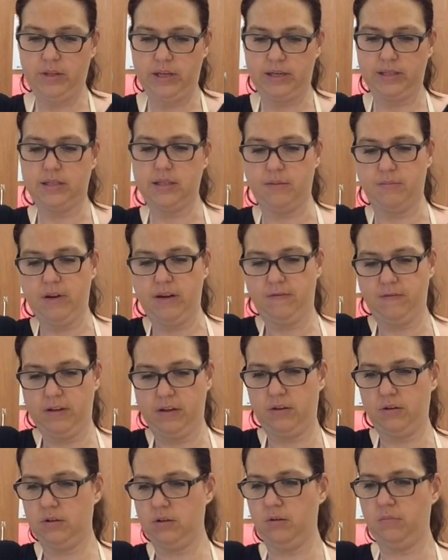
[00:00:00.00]
Like I said, my
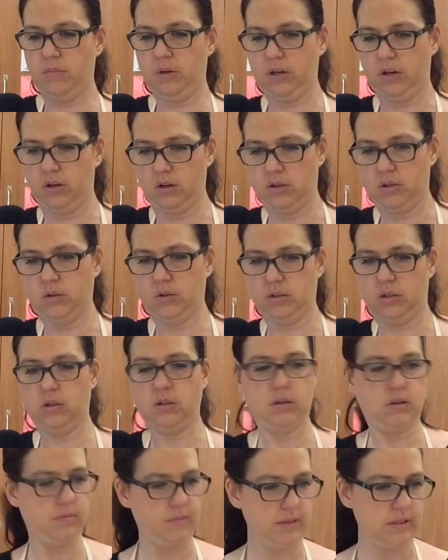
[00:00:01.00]
fingers are bigger, so it's a
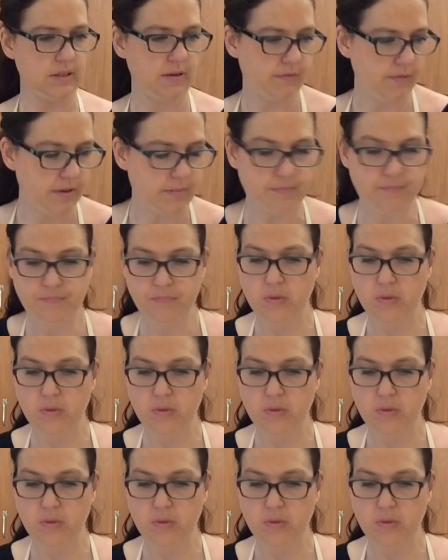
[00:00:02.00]
little bit different.